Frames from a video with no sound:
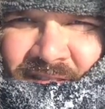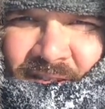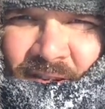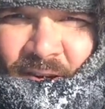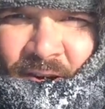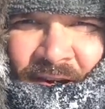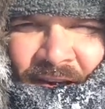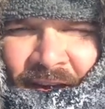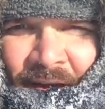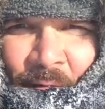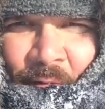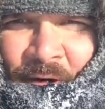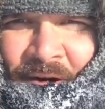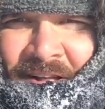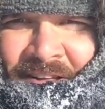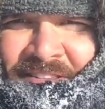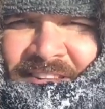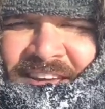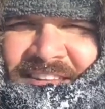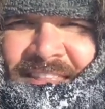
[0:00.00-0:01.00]
Okay, well,
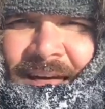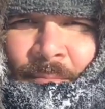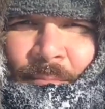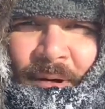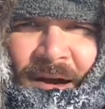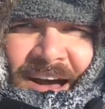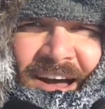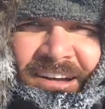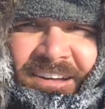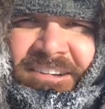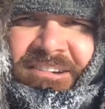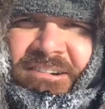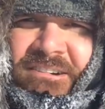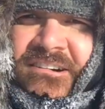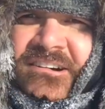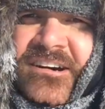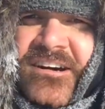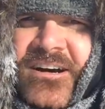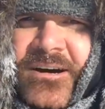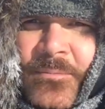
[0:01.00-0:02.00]
I take that back.
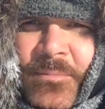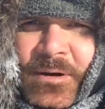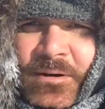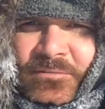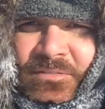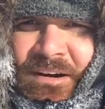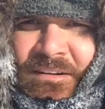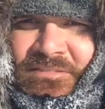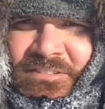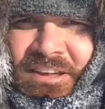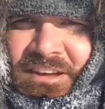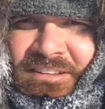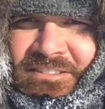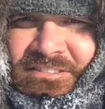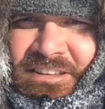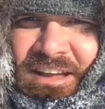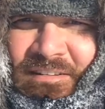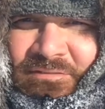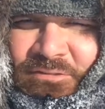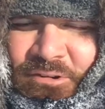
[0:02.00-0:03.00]
About 5
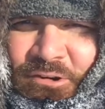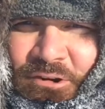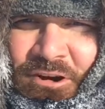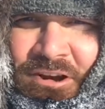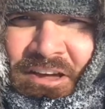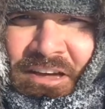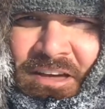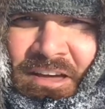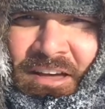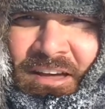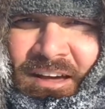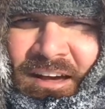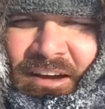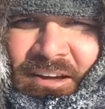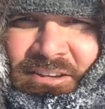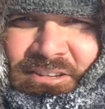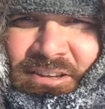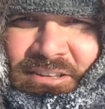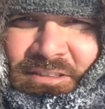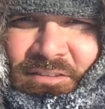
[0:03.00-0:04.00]
seconds after
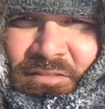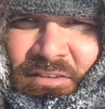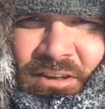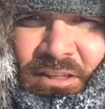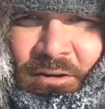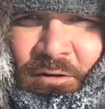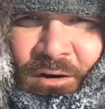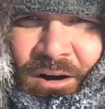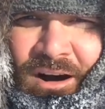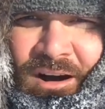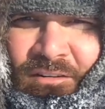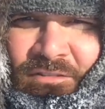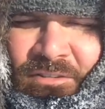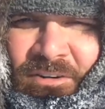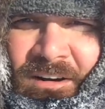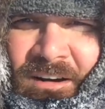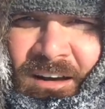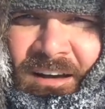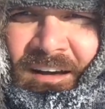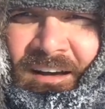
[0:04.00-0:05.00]
I shut the video off,
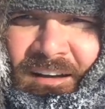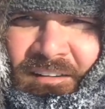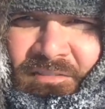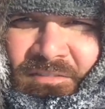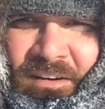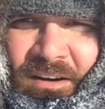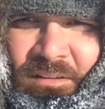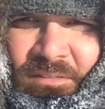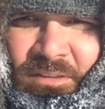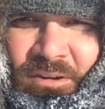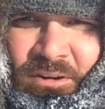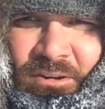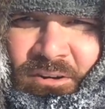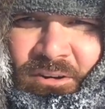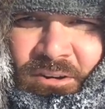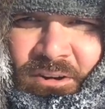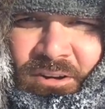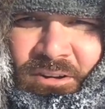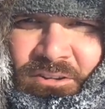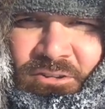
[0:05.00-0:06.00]
I found
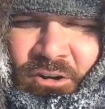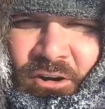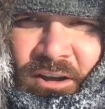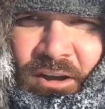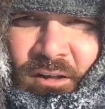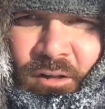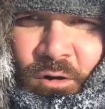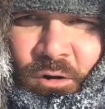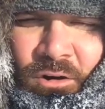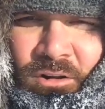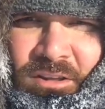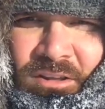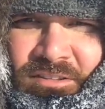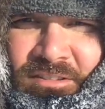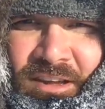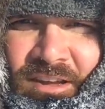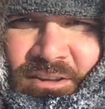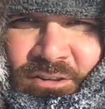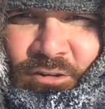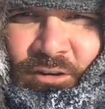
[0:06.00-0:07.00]
their trail, or at
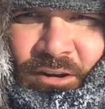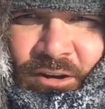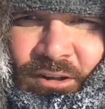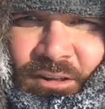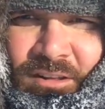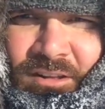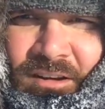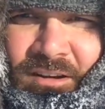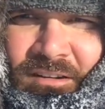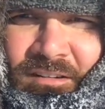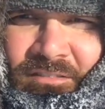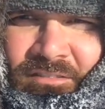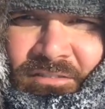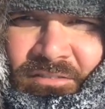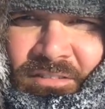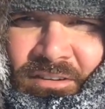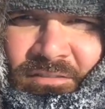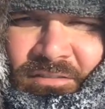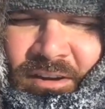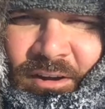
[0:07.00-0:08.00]
least a trail
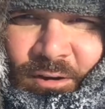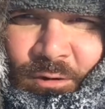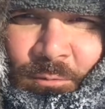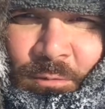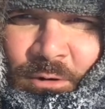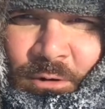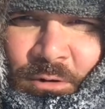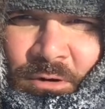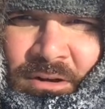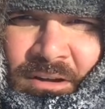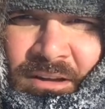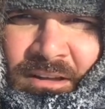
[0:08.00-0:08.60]
of caribou.